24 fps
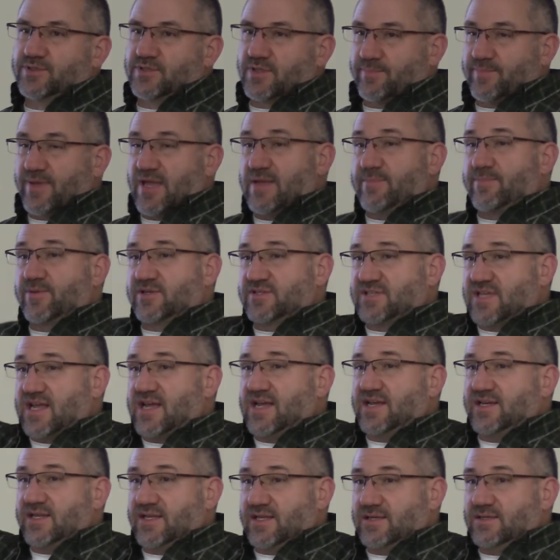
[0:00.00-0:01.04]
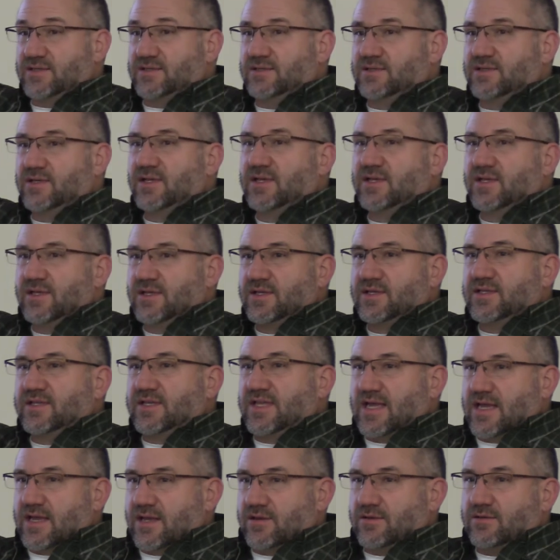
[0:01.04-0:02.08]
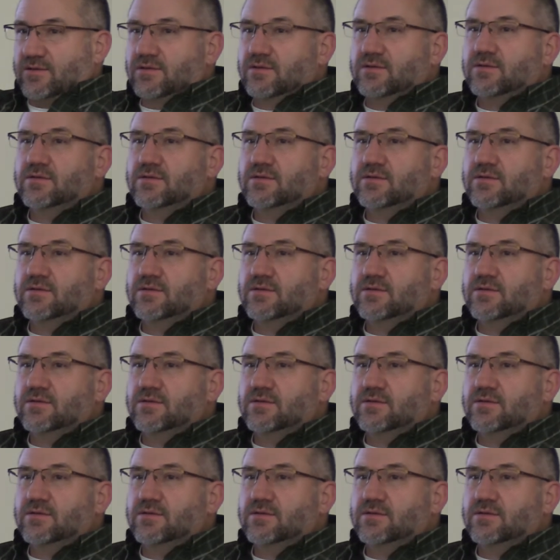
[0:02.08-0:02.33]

Put the paper side in? No. Yeah.